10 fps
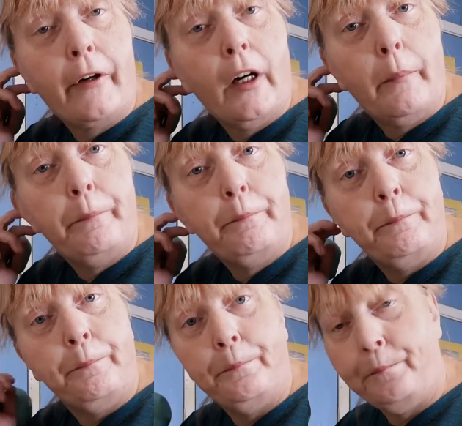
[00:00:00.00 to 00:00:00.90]
cup
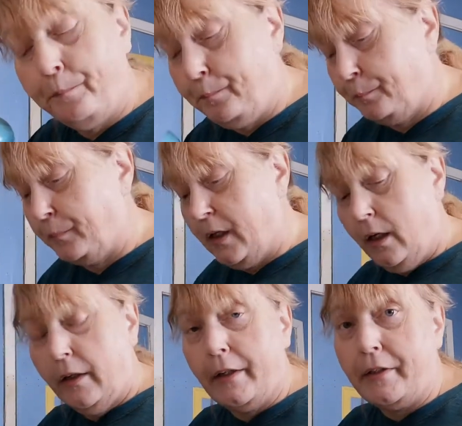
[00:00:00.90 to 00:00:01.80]

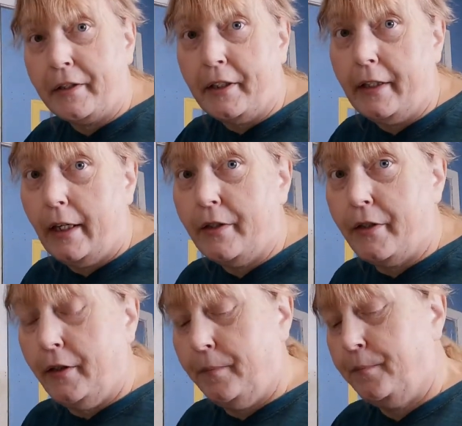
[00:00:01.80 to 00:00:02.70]
because it's condensed.